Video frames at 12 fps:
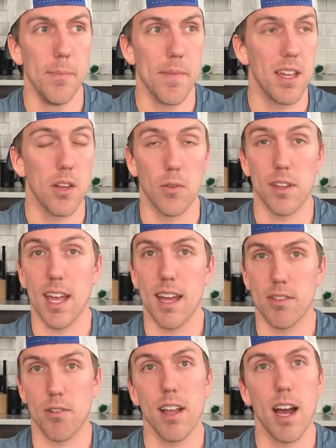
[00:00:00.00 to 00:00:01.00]
and you only
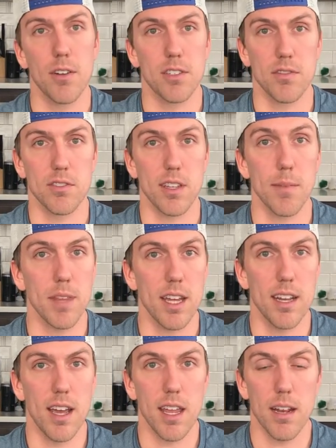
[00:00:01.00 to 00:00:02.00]
got 3 hours of sleep that
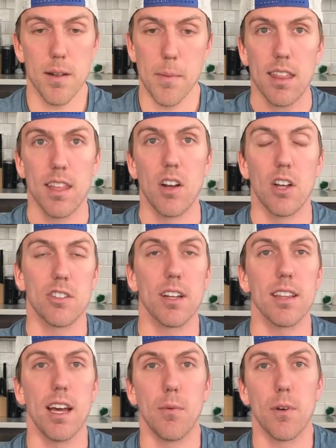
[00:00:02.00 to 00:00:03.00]
night, then
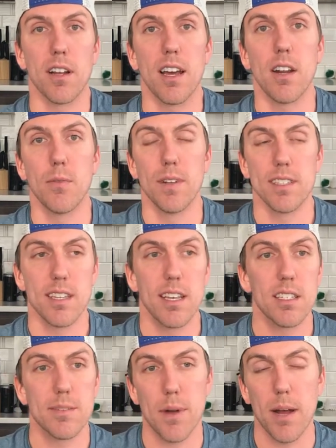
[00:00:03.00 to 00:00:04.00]
altering that workout on Wednesday
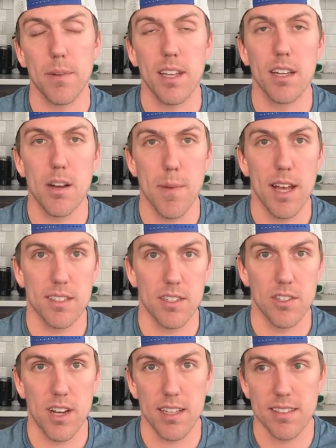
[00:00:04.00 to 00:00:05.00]
is probably in your best
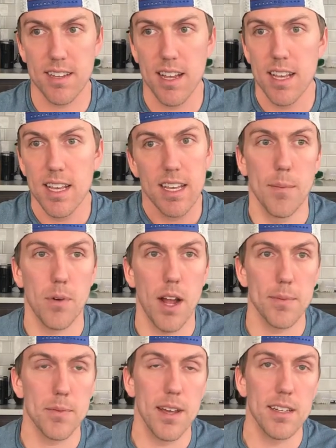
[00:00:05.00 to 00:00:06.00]
interest,
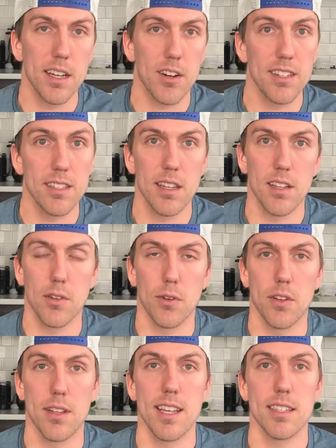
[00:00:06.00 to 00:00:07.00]
perhaps by decreasing the
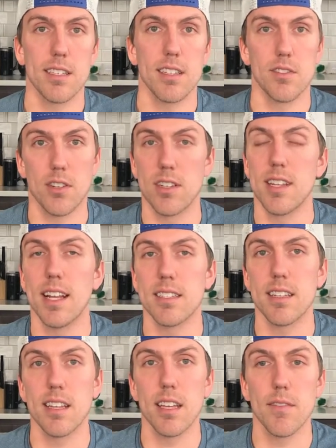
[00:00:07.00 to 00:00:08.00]
total distance or
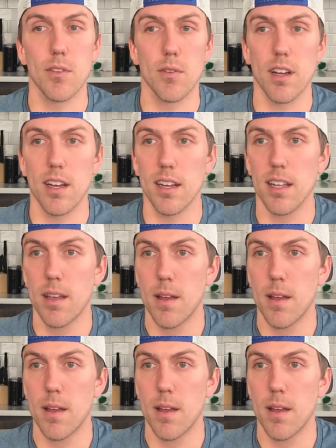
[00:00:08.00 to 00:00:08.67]
intensity of the run,